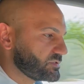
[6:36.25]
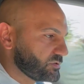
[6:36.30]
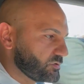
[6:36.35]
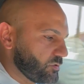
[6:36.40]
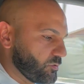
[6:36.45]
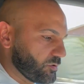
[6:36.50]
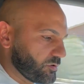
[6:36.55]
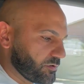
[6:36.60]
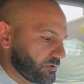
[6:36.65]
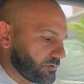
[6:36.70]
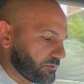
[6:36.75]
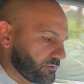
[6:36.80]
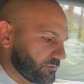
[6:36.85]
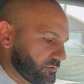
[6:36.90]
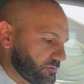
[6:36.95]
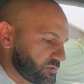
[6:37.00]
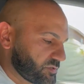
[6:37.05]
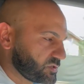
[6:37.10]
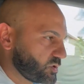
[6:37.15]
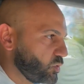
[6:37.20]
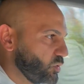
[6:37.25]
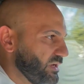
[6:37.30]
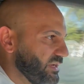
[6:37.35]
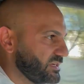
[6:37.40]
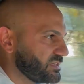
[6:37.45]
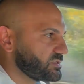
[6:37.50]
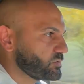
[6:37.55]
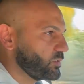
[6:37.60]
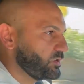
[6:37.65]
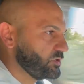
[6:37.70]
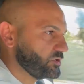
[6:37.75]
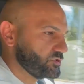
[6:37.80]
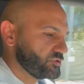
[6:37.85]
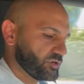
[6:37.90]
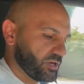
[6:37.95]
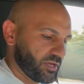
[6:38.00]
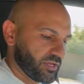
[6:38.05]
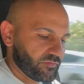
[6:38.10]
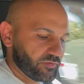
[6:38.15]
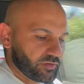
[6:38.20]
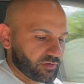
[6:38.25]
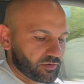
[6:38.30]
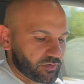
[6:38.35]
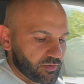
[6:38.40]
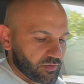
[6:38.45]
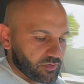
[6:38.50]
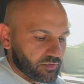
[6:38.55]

or squeaks when you're driving.